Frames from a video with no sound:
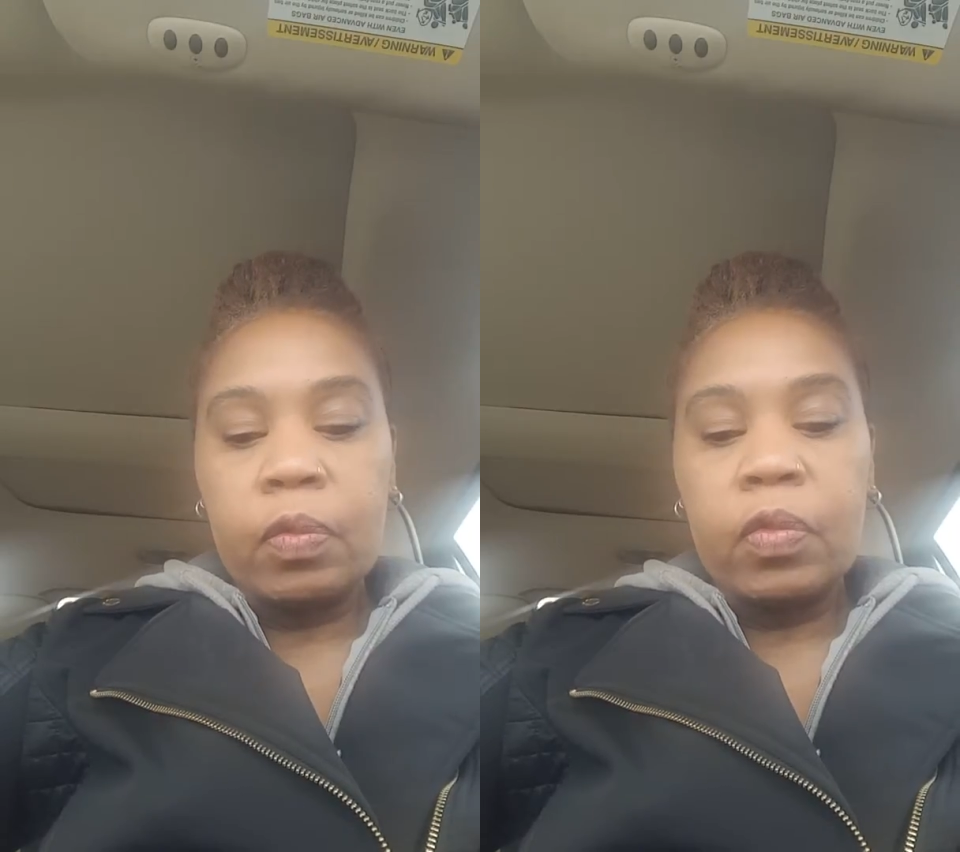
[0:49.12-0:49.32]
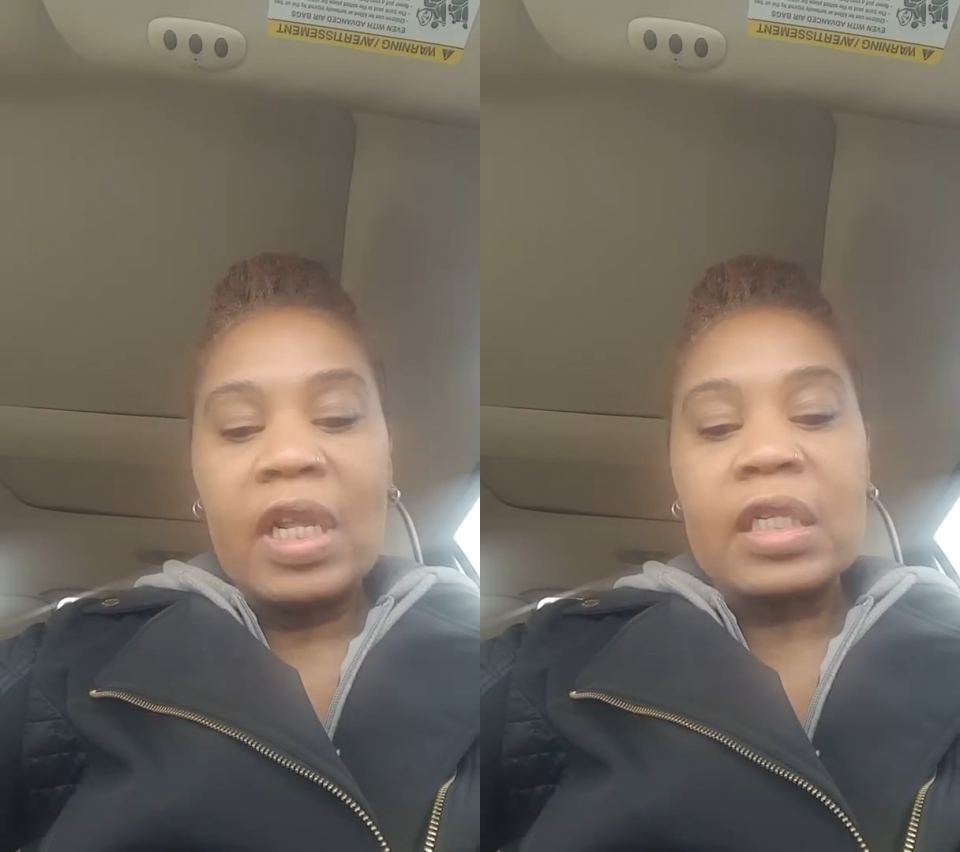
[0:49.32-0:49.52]

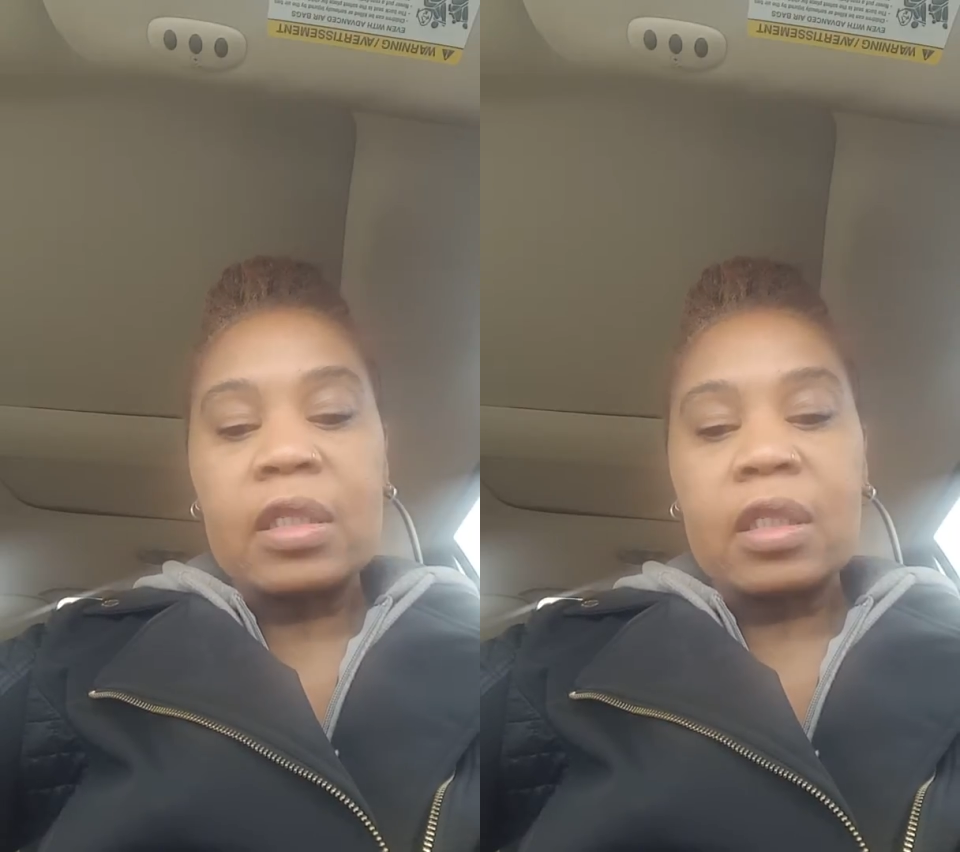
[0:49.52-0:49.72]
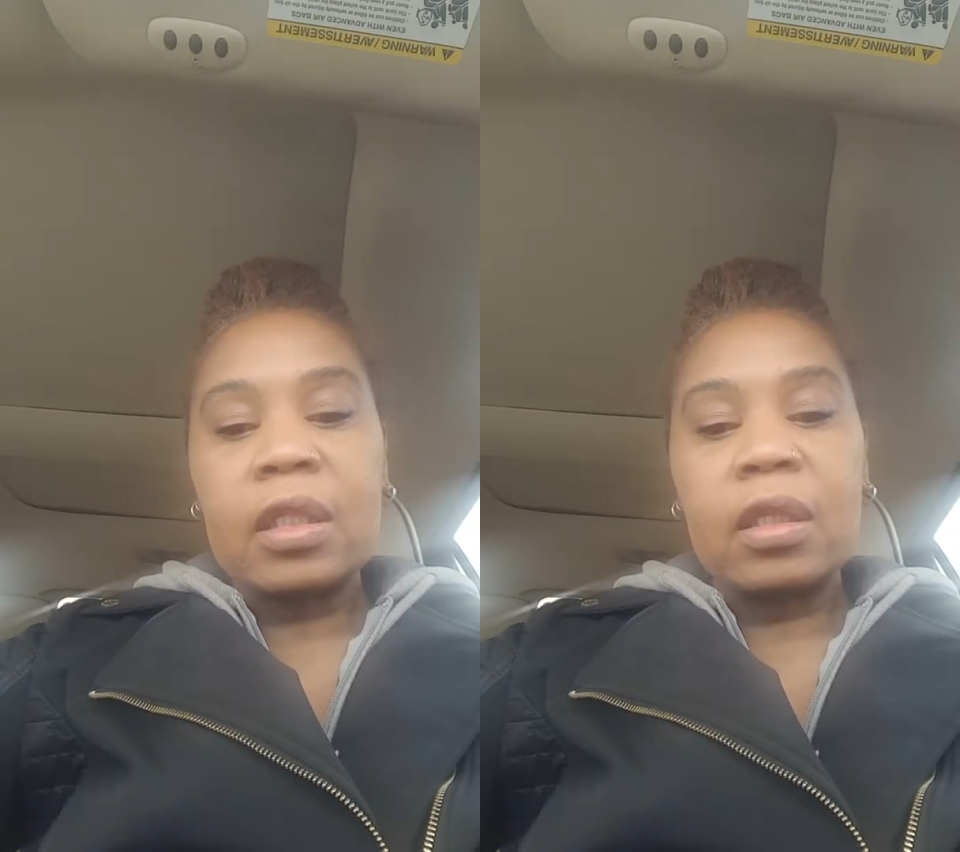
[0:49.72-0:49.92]
let's
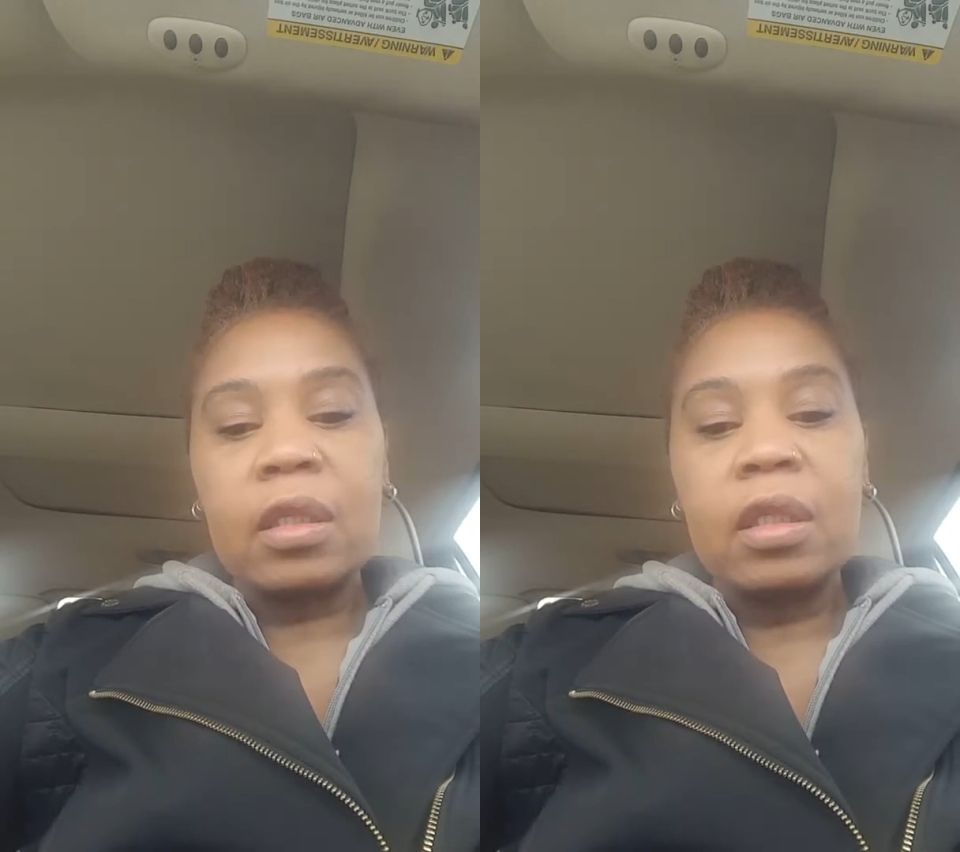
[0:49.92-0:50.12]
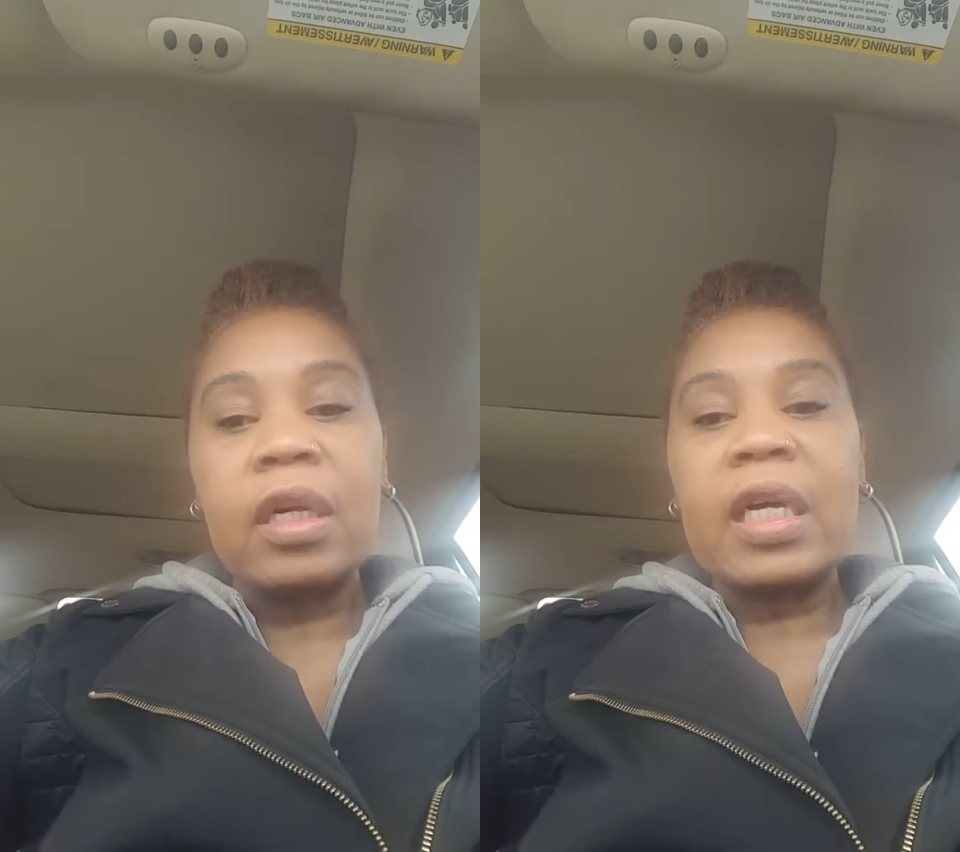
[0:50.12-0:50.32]

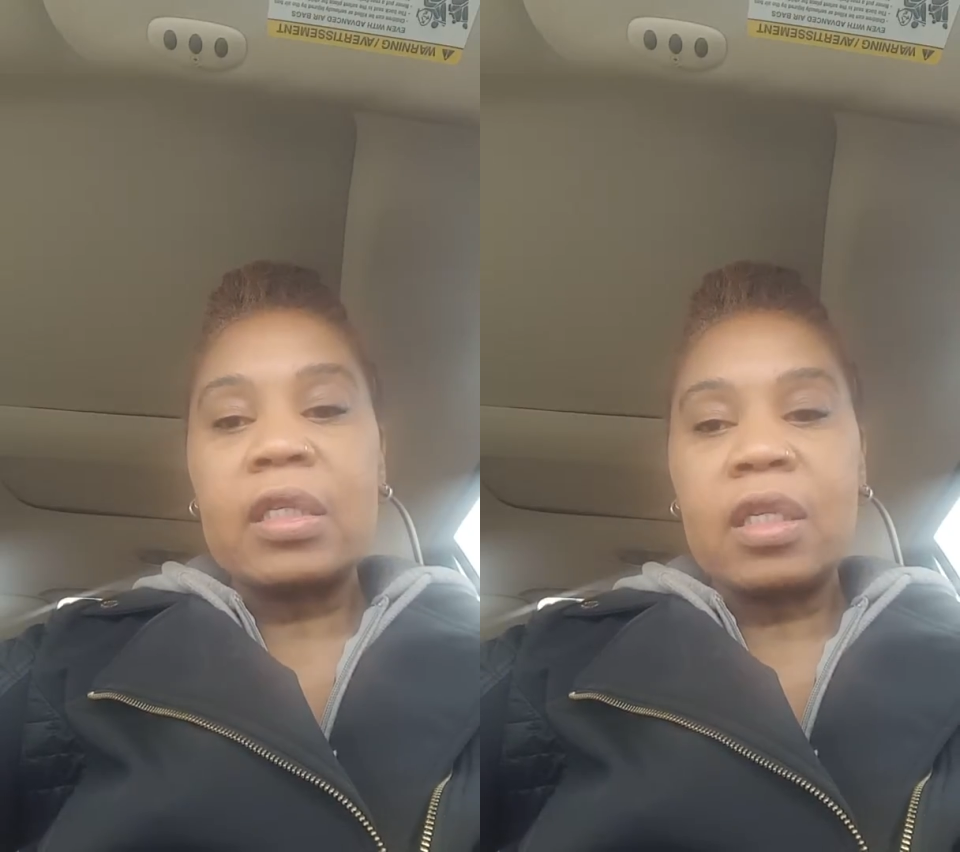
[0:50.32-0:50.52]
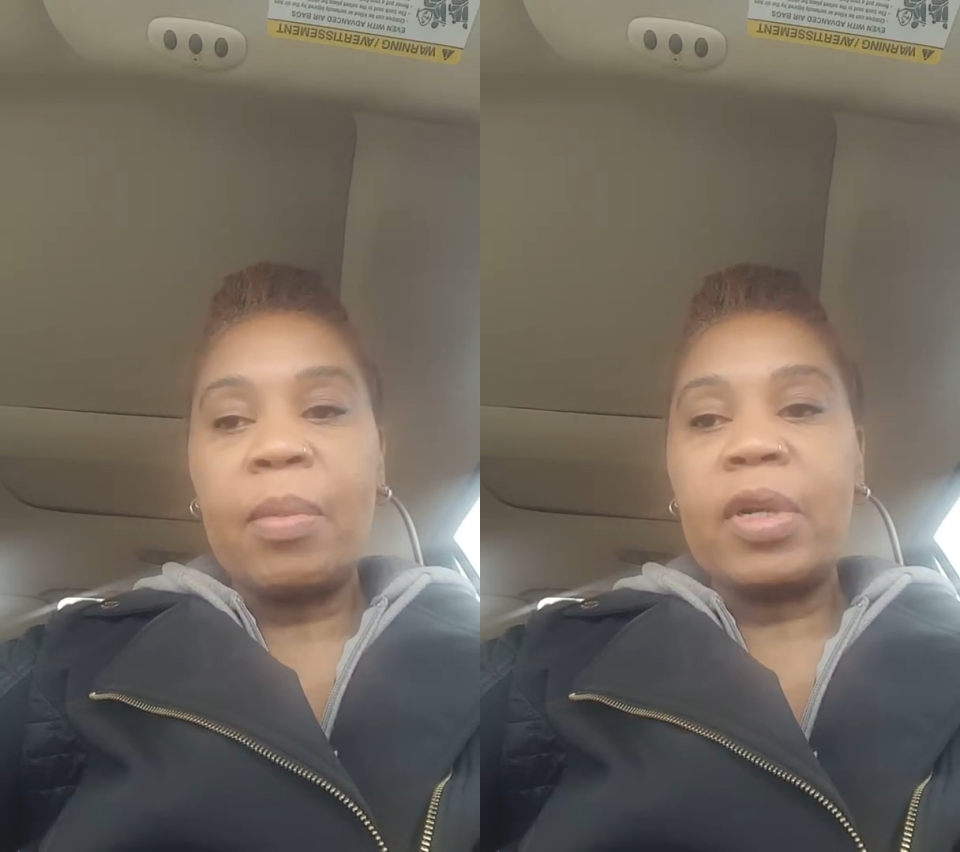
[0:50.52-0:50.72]
look at
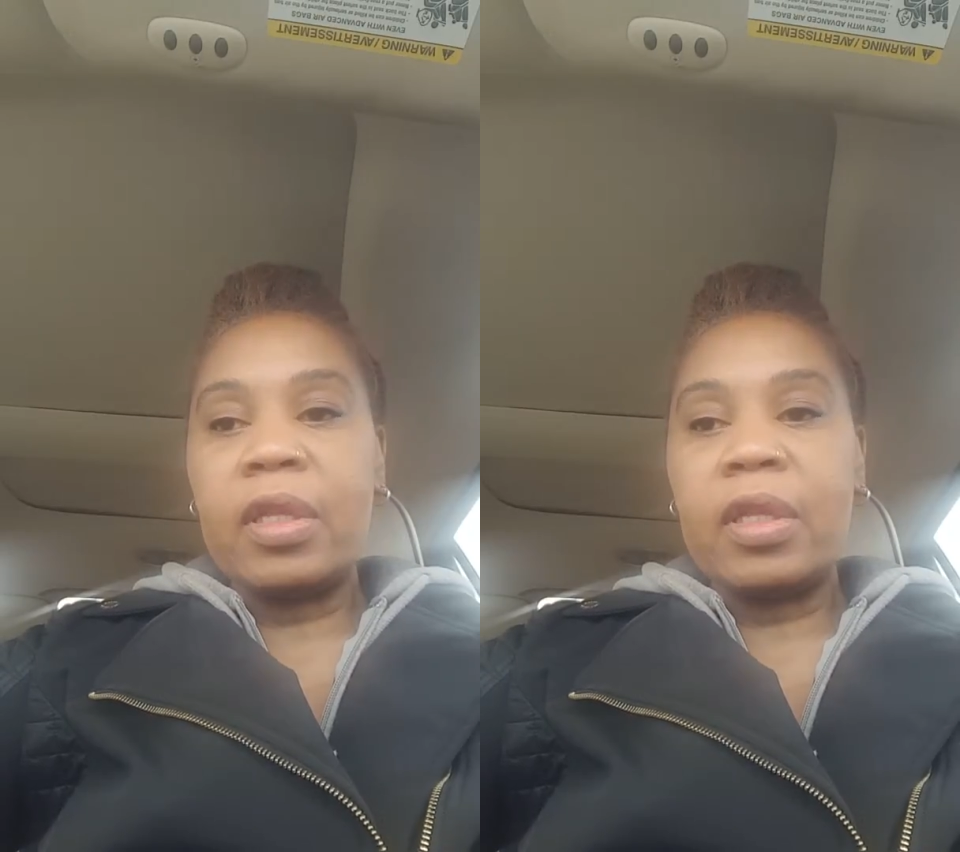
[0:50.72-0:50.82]
some